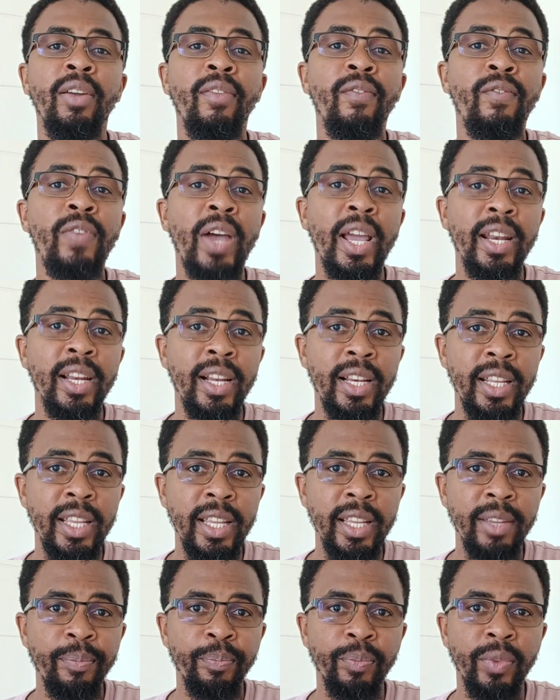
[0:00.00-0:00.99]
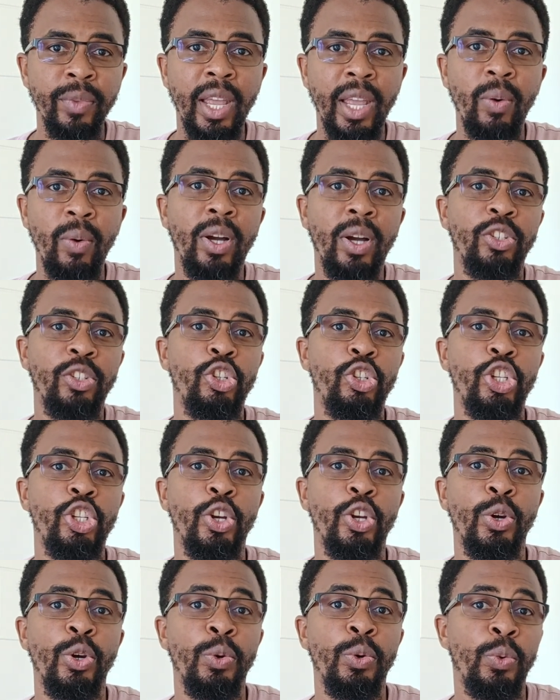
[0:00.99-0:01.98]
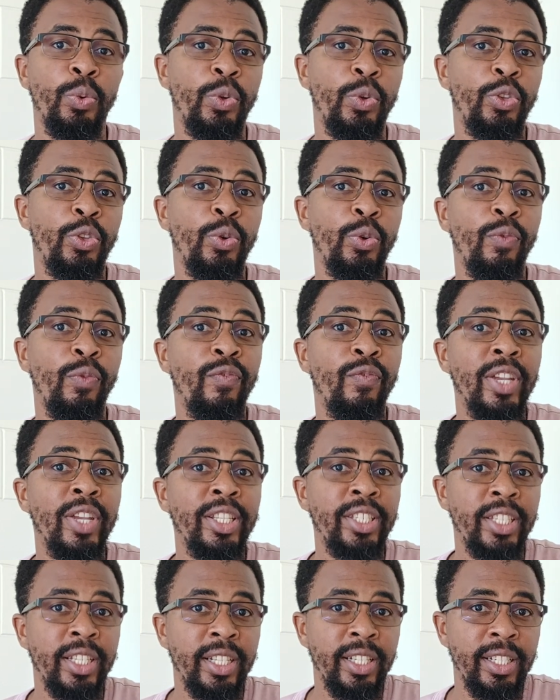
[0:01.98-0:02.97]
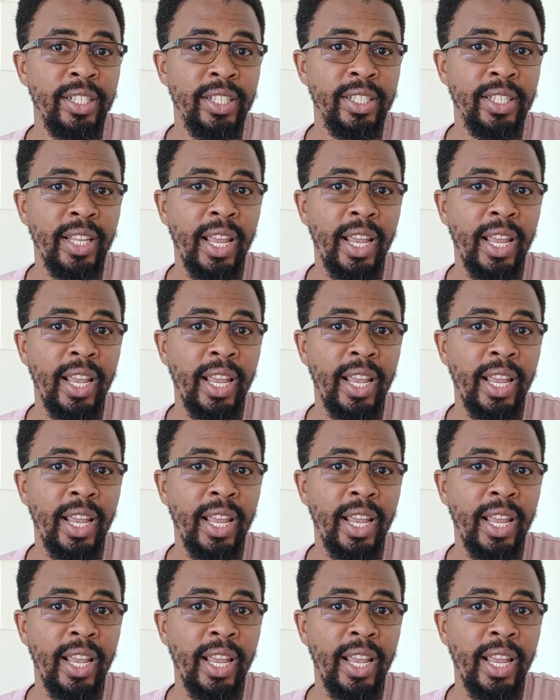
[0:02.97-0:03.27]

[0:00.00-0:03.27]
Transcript: Finally, I want to share with you vesicles,